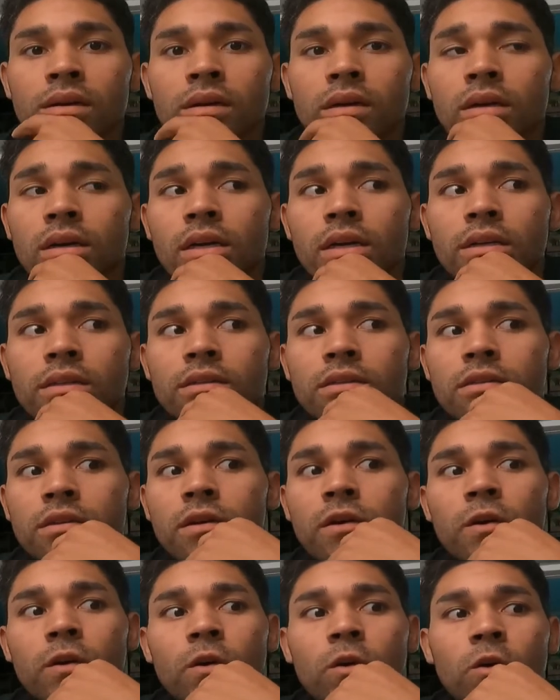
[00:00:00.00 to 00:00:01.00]
All right,
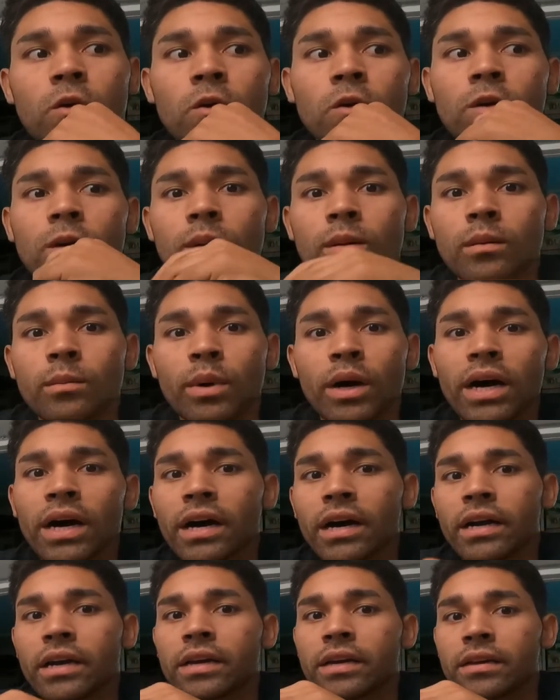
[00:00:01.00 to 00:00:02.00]
so
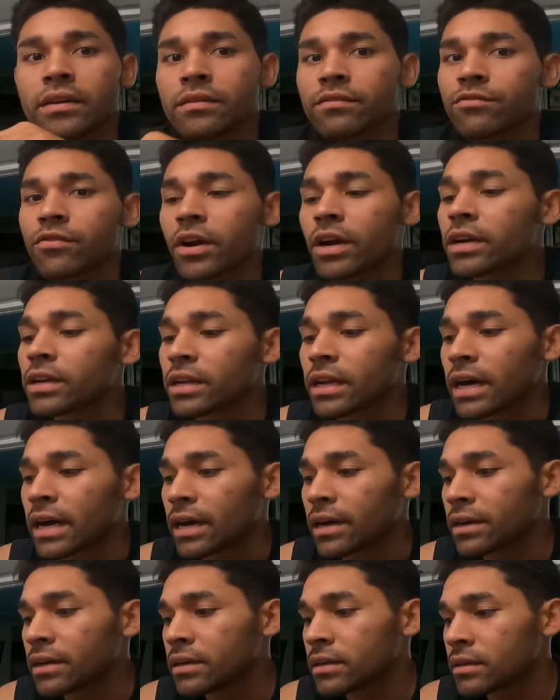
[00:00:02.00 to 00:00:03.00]
my friend and
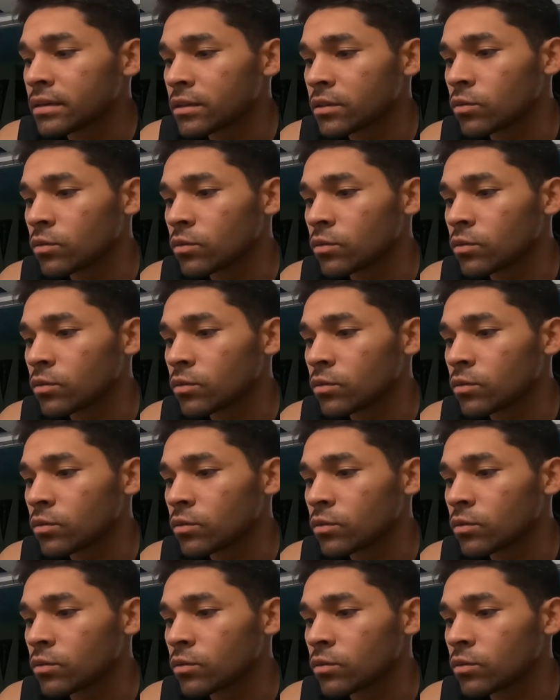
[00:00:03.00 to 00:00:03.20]
I,